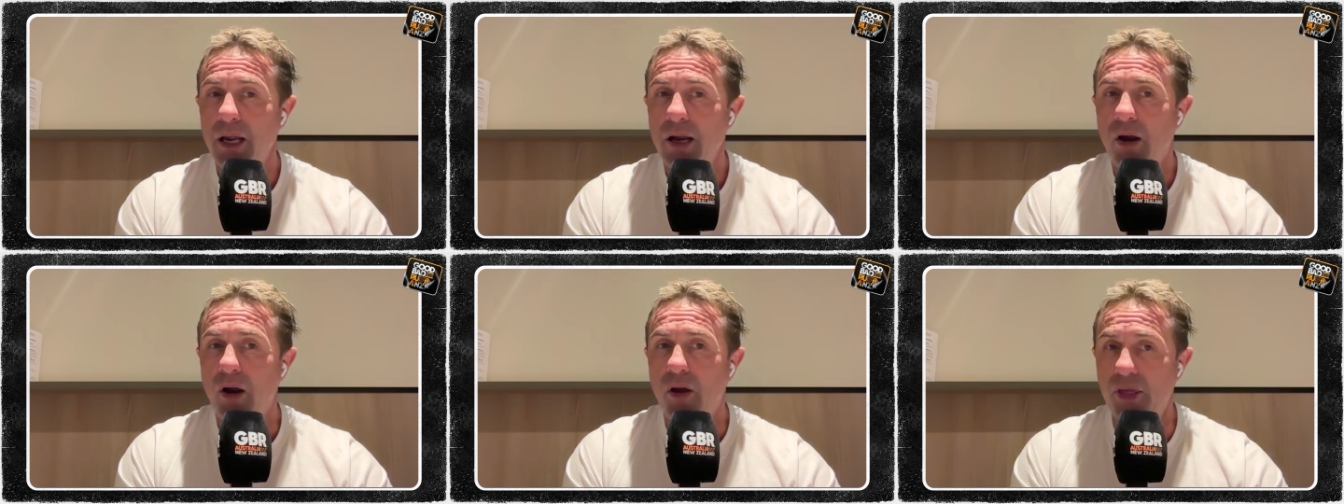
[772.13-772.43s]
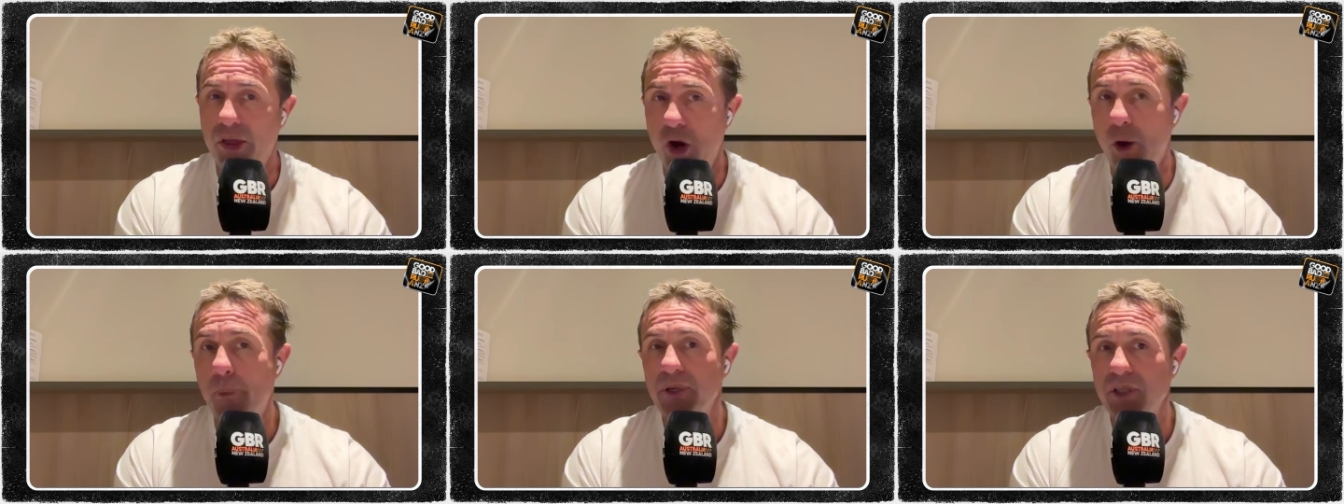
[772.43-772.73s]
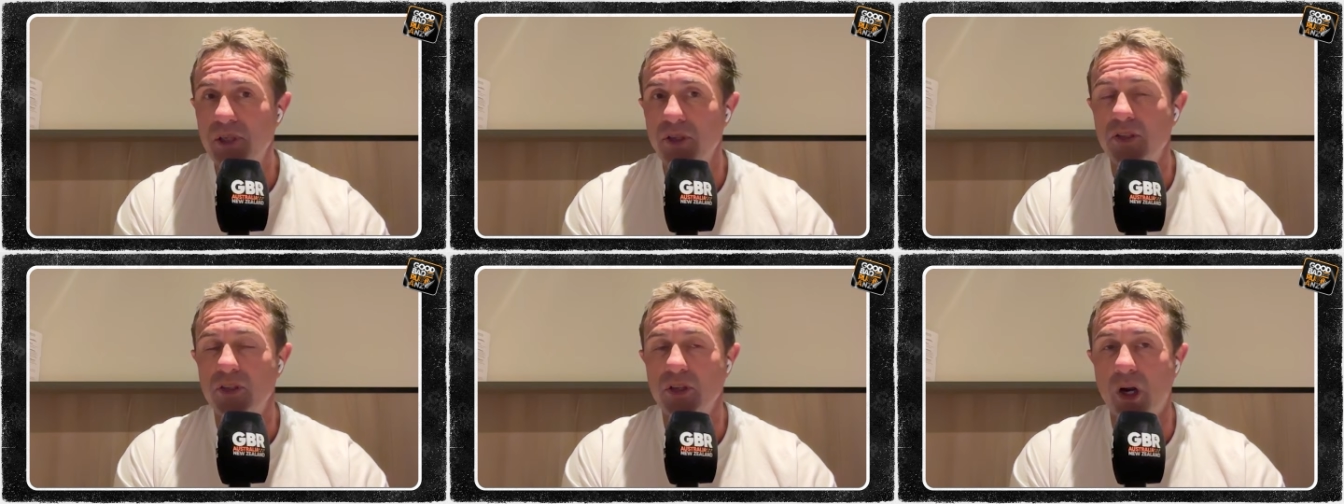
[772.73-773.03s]
On the
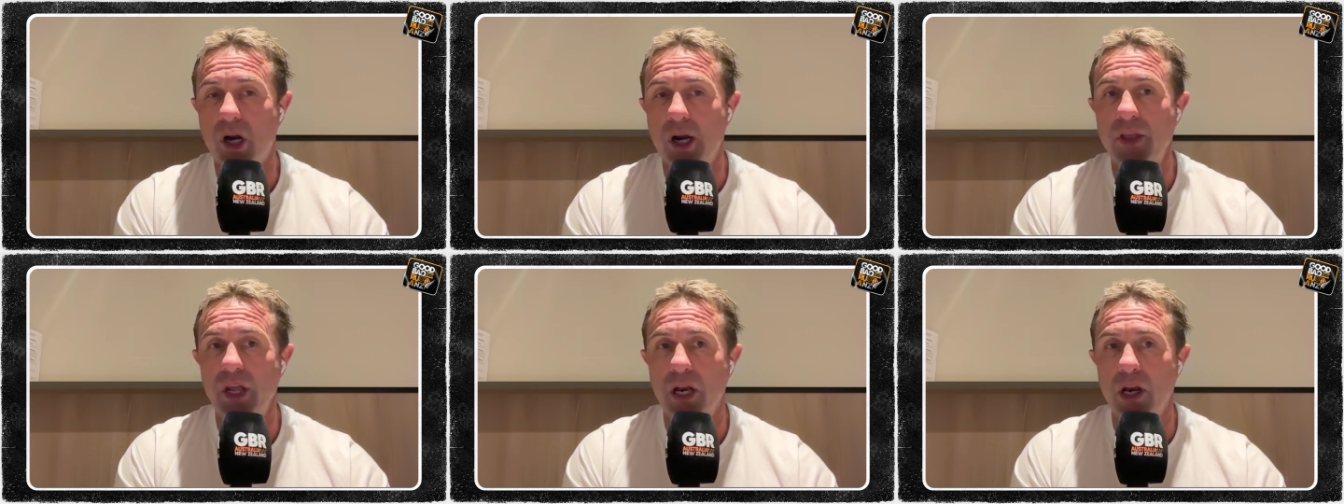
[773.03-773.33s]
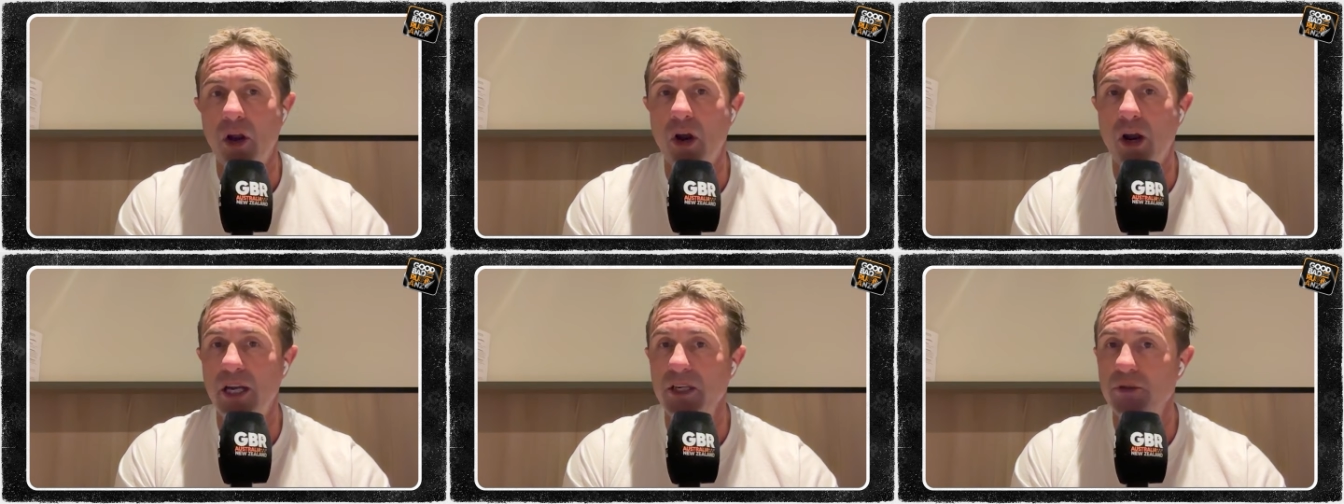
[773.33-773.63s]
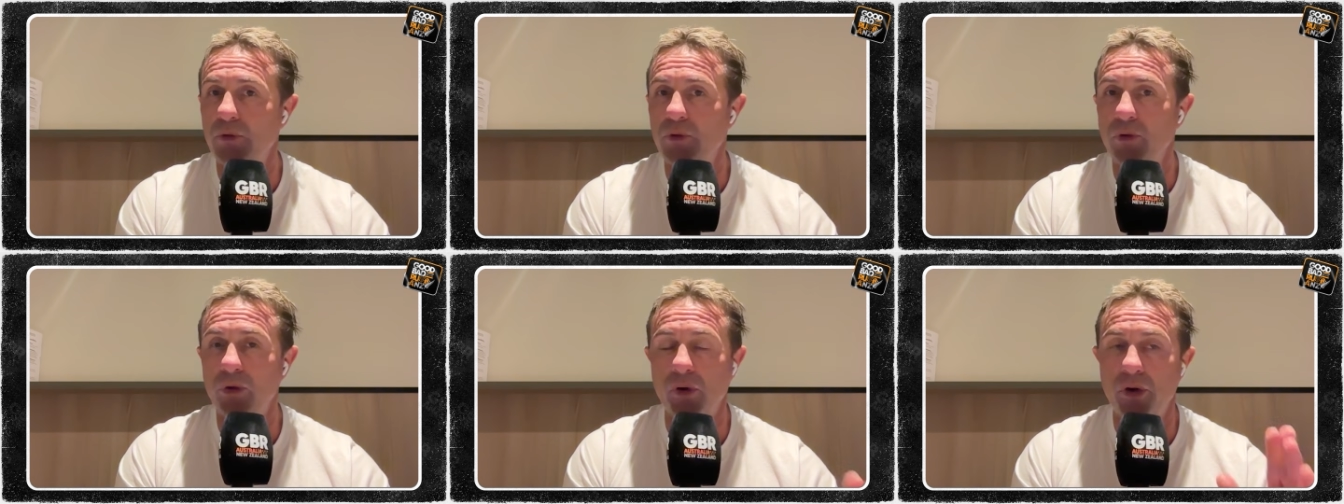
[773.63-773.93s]
opposite side, the Lions
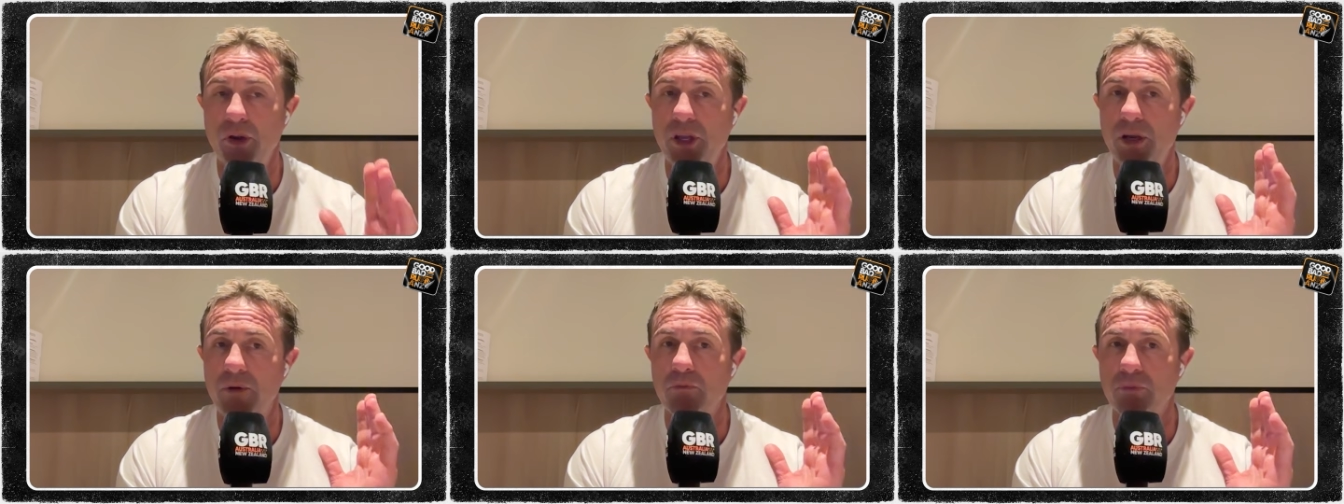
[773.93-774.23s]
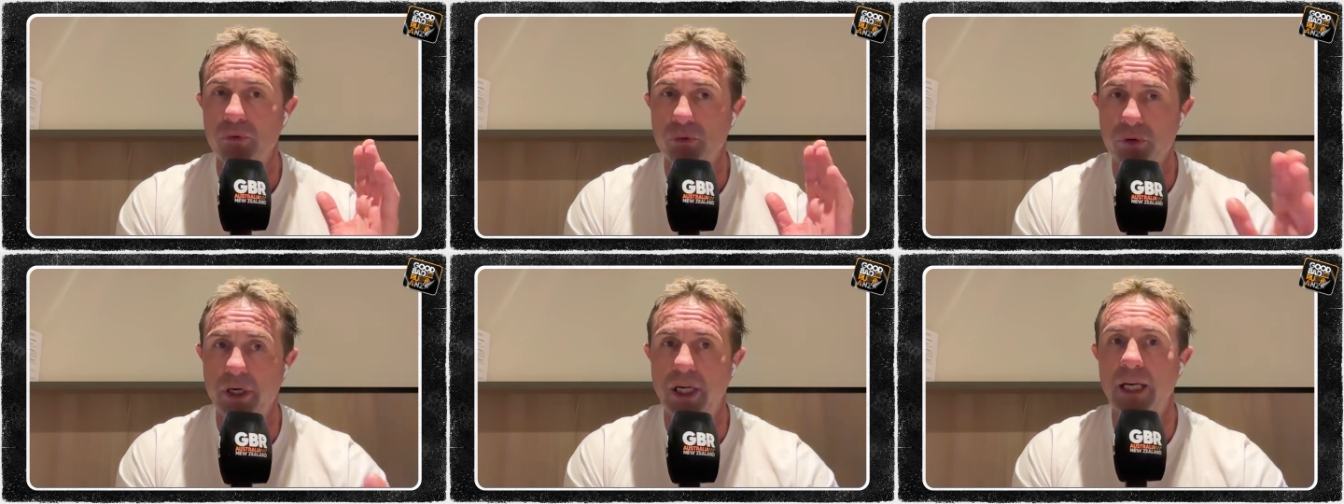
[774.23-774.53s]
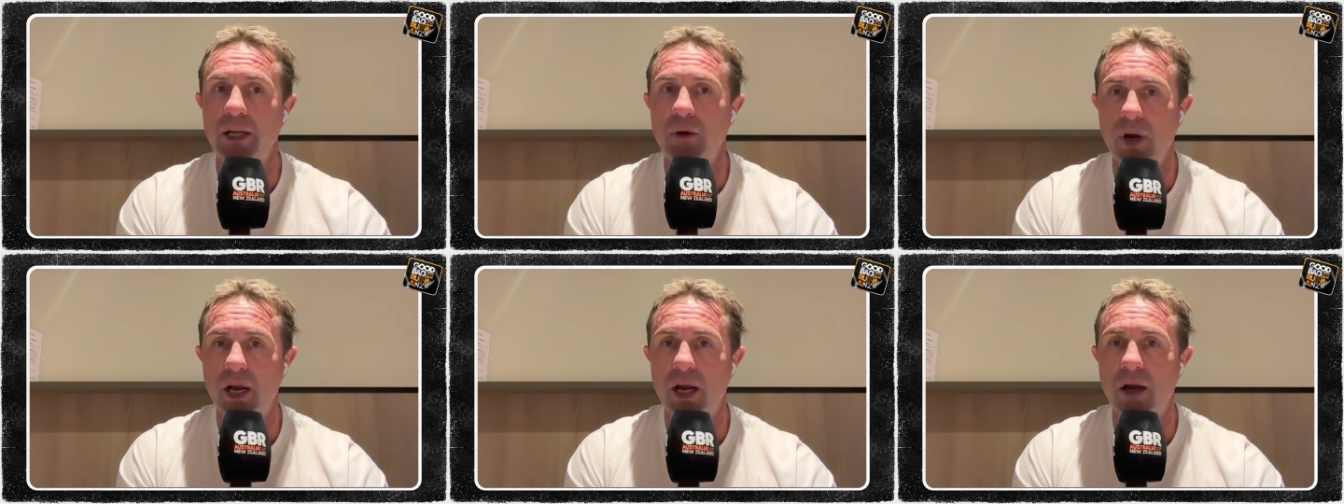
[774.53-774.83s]
were doing them really
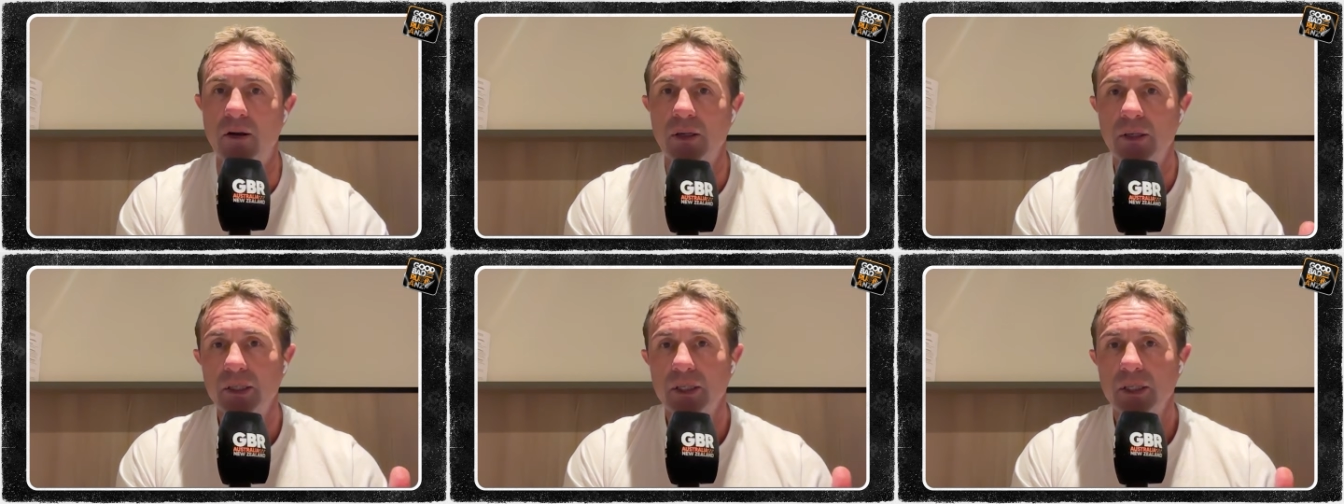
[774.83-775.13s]
well,